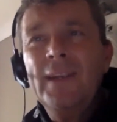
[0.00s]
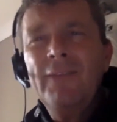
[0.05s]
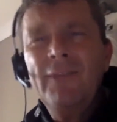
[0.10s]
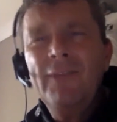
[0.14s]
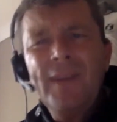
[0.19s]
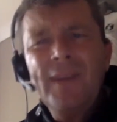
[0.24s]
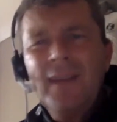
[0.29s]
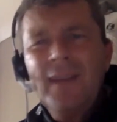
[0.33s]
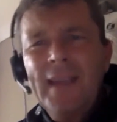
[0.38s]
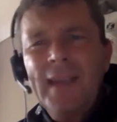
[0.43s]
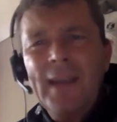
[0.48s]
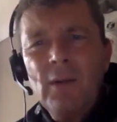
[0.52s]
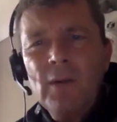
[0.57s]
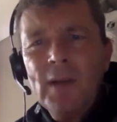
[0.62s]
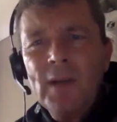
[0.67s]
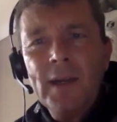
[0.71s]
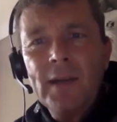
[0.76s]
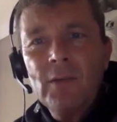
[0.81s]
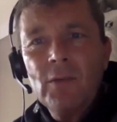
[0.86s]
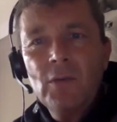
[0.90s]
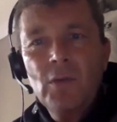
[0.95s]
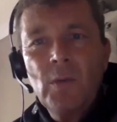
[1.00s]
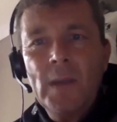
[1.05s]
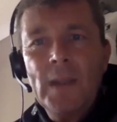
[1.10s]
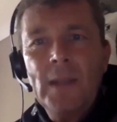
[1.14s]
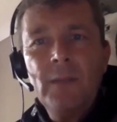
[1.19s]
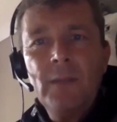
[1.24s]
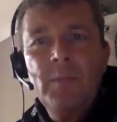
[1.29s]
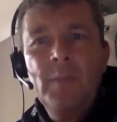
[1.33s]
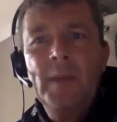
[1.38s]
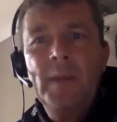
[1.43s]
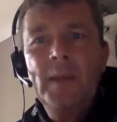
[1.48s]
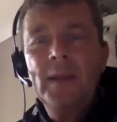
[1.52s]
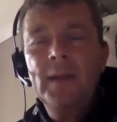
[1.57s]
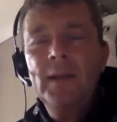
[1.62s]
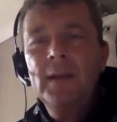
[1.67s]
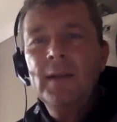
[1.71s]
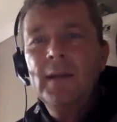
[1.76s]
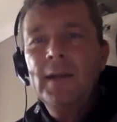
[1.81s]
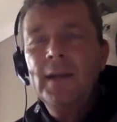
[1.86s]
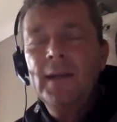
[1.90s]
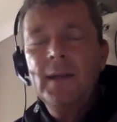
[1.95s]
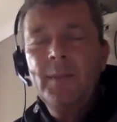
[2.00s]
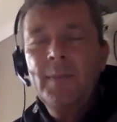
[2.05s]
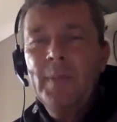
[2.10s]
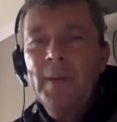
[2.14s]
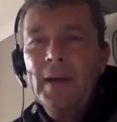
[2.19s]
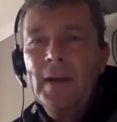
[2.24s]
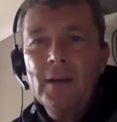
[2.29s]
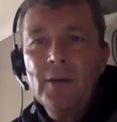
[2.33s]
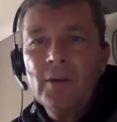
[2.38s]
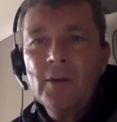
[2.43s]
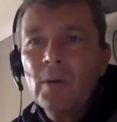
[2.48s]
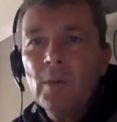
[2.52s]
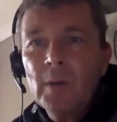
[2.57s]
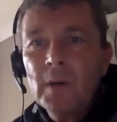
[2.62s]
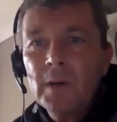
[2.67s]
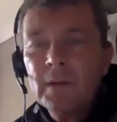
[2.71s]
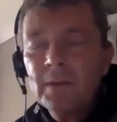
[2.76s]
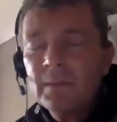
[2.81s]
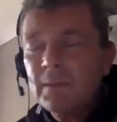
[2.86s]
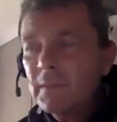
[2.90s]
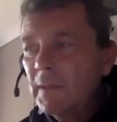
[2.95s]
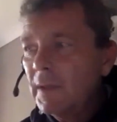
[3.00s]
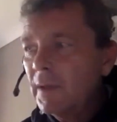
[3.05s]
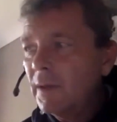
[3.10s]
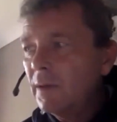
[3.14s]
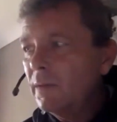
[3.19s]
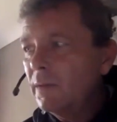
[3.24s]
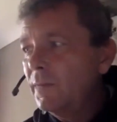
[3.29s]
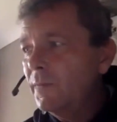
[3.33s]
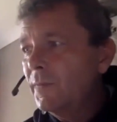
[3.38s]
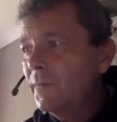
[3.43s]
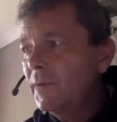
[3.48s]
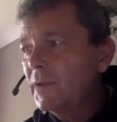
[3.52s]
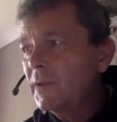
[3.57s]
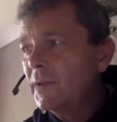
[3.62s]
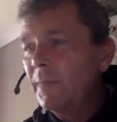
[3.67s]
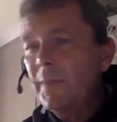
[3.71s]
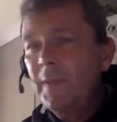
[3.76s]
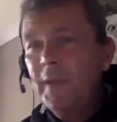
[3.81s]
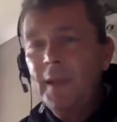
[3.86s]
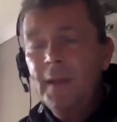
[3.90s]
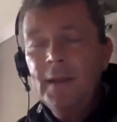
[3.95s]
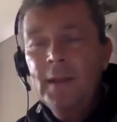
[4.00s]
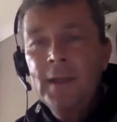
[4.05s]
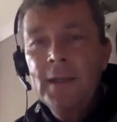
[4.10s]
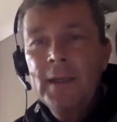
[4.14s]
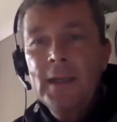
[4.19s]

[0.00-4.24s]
yellow carded Dwayne Peel and a back rower, you know, for something.